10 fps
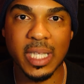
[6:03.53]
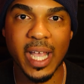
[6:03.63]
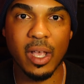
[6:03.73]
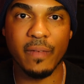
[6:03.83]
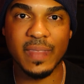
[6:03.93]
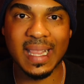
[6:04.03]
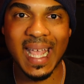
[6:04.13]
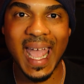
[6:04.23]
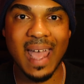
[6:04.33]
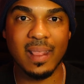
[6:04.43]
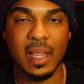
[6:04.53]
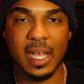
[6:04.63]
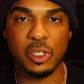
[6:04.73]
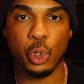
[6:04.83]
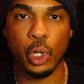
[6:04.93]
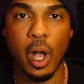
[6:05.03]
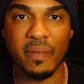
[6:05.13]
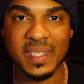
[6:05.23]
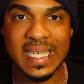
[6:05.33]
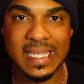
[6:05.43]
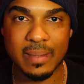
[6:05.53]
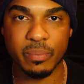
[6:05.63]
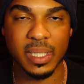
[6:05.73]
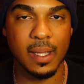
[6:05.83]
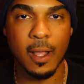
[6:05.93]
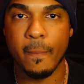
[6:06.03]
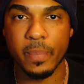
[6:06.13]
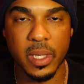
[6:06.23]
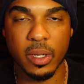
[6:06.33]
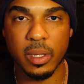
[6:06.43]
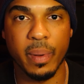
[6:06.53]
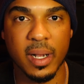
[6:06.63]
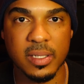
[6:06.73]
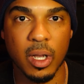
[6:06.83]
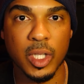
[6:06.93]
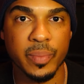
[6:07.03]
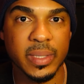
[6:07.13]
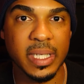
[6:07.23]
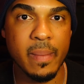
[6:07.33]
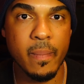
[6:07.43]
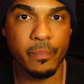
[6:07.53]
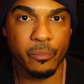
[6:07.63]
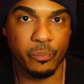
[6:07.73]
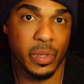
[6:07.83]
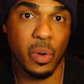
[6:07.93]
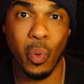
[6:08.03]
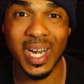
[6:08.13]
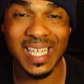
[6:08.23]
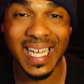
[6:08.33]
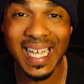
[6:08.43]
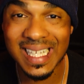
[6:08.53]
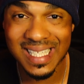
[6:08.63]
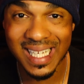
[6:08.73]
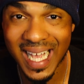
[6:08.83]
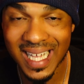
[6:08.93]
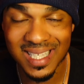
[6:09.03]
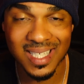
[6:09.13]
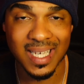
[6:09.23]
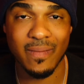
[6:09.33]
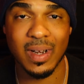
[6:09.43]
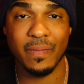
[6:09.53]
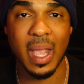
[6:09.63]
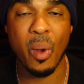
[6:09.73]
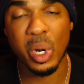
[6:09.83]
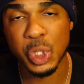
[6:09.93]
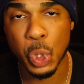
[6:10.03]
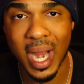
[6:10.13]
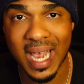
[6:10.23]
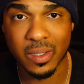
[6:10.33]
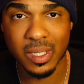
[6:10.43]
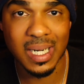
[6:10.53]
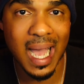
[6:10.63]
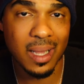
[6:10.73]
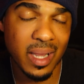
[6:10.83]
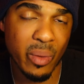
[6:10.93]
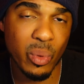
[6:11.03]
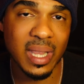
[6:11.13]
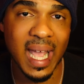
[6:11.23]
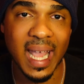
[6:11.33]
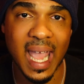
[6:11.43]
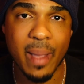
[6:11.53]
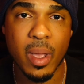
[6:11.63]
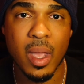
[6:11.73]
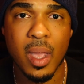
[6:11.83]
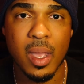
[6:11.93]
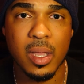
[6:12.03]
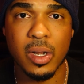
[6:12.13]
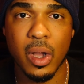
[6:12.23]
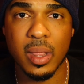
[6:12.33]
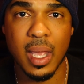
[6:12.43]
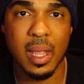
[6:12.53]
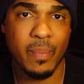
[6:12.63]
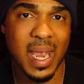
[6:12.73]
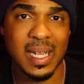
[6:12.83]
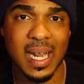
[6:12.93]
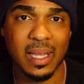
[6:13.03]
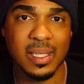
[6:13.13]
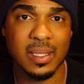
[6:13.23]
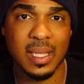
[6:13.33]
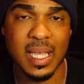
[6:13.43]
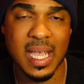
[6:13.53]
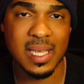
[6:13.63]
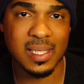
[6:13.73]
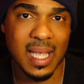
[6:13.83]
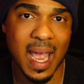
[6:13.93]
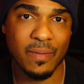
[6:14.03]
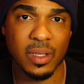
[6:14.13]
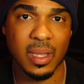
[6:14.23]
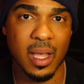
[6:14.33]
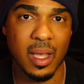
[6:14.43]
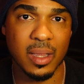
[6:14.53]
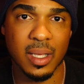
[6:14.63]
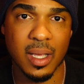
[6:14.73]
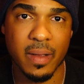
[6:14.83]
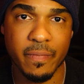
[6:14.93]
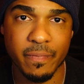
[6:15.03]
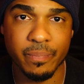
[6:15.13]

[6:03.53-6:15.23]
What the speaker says: layoff that they had, that short off season. But, you know, the Bucks ultimately, you know, winning against the Nets, even if they were shorthanded or not, they won that game. You know, and made it out the East after the